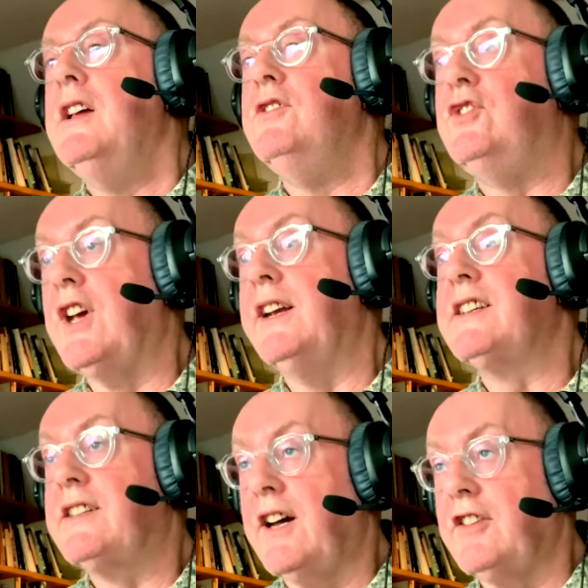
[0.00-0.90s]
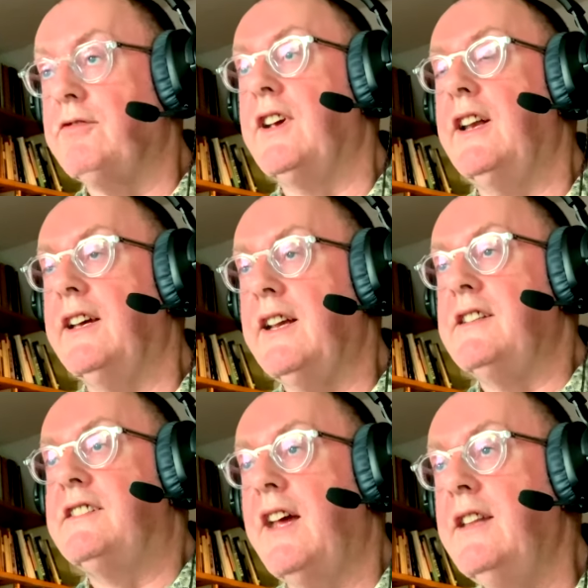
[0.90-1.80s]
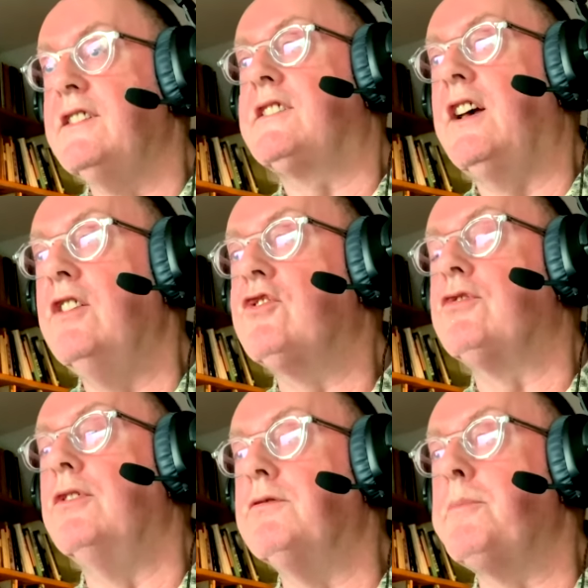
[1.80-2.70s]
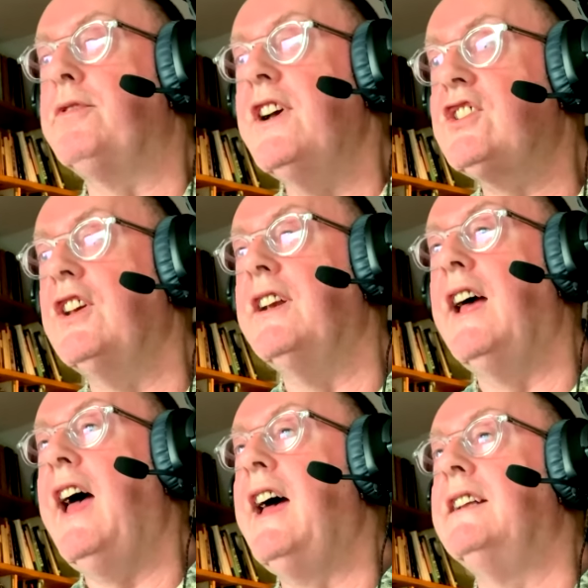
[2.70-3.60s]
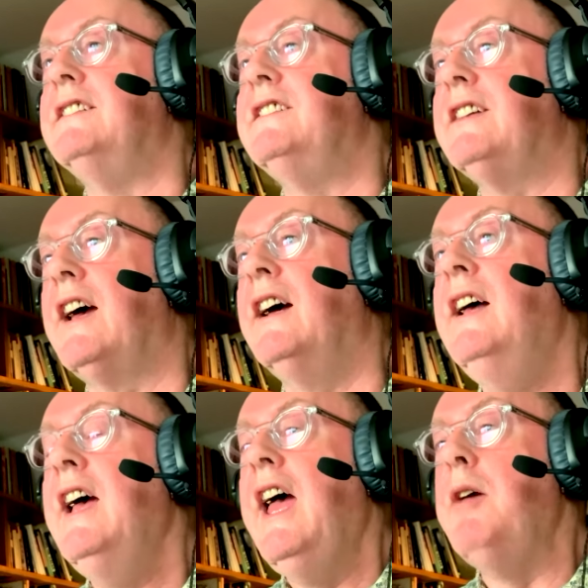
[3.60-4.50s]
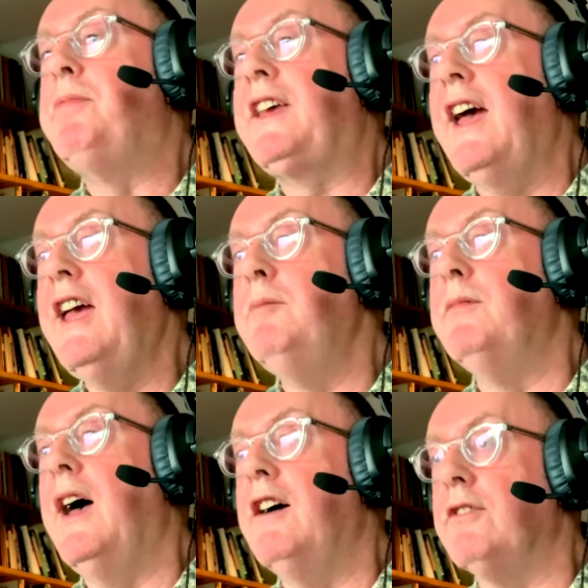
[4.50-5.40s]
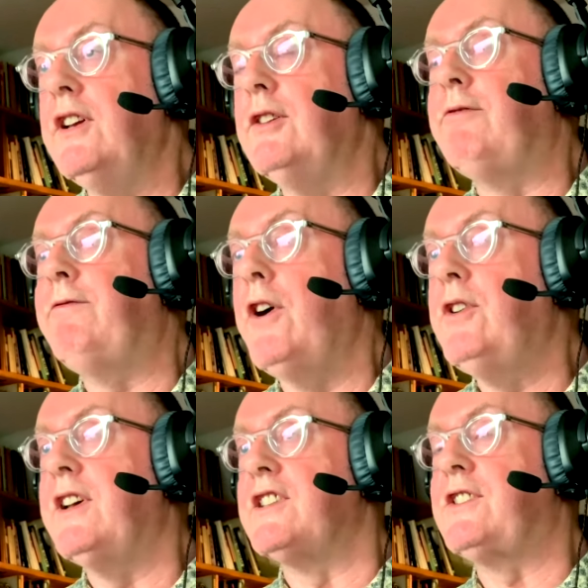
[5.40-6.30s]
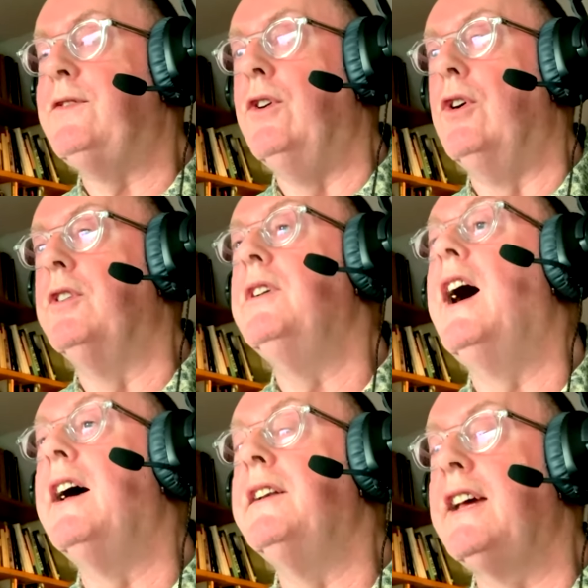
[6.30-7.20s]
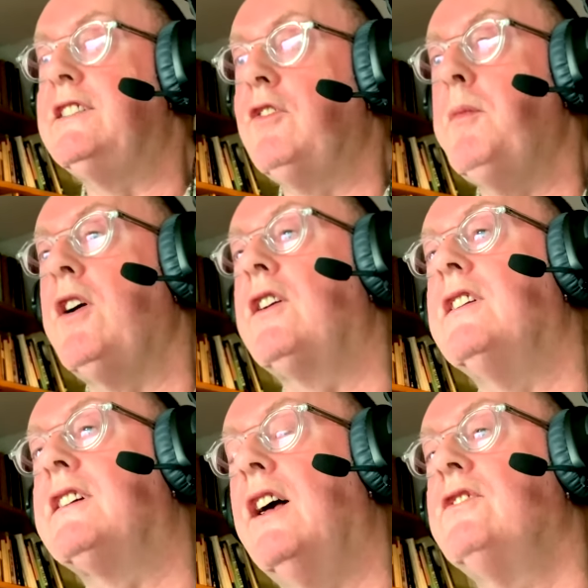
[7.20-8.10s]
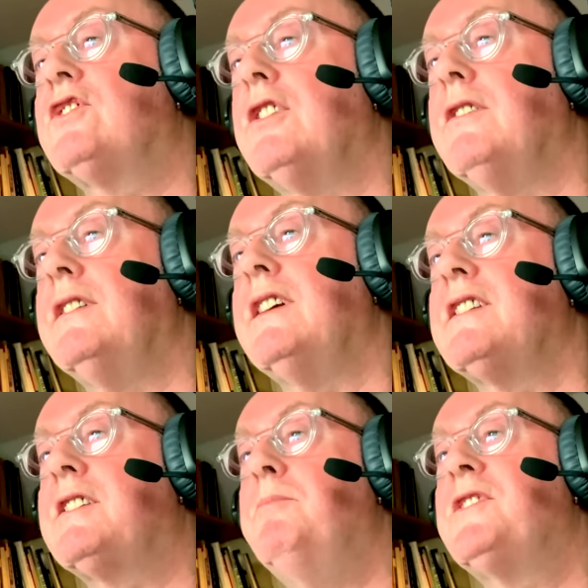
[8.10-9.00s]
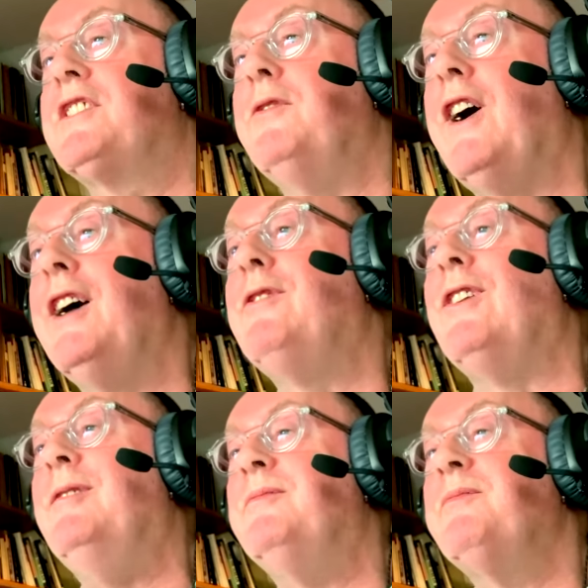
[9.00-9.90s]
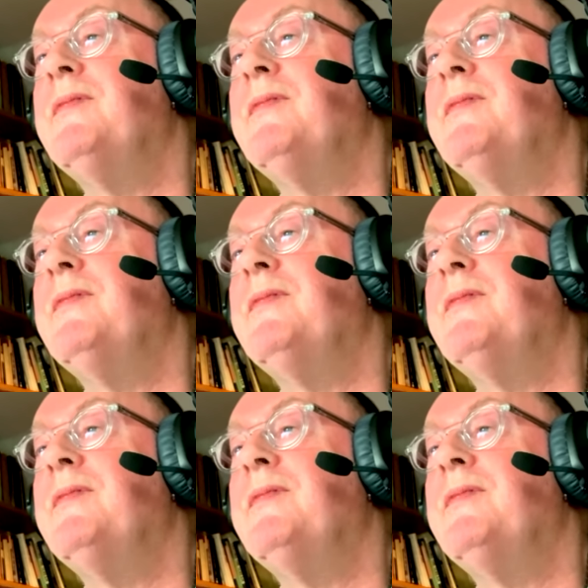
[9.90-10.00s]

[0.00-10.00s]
genocide, really, and intense cultural repression. And it became a real focus for Native American culture and its survival.